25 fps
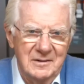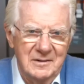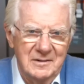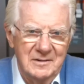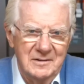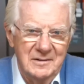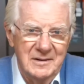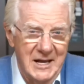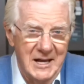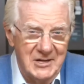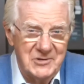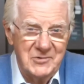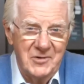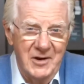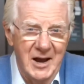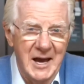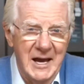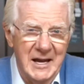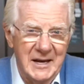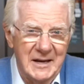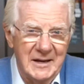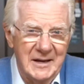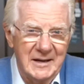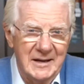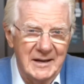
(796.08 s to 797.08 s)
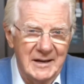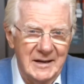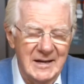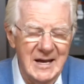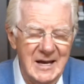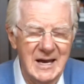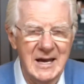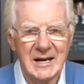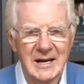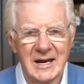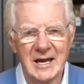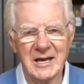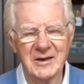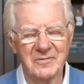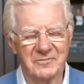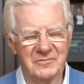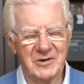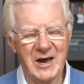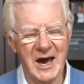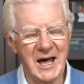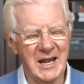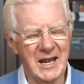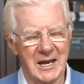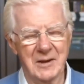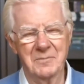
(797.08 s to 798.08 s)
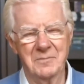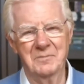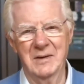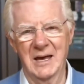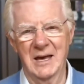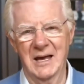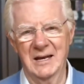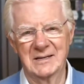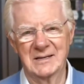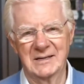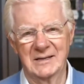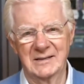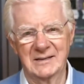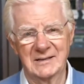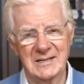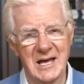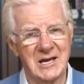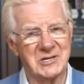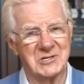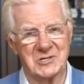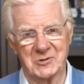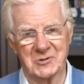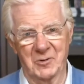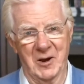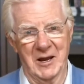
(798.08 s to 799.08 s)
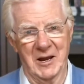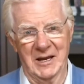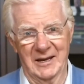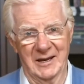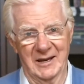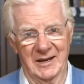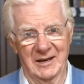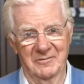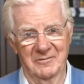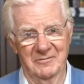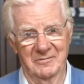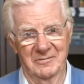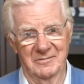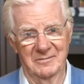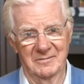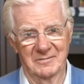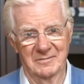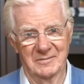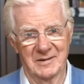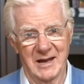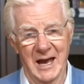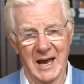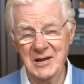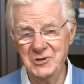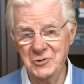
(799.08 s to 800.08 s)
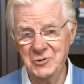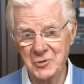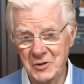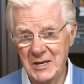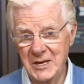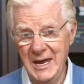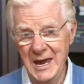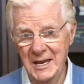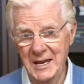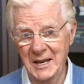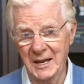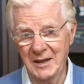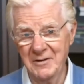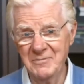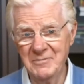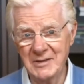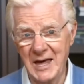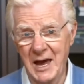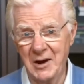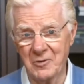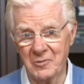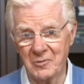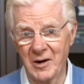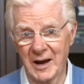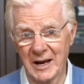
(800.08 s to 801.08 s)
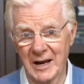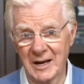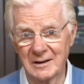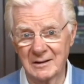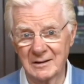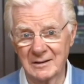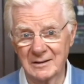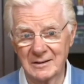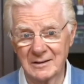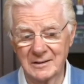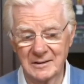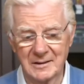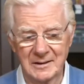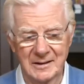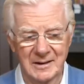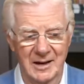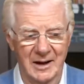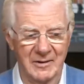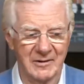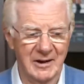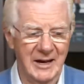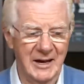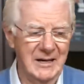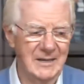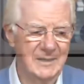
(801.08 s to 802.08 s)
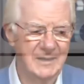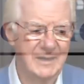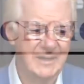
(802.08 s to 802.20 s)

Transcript: That's right. Now, you've got to admit, that's the way to live. And you can live that way. All right?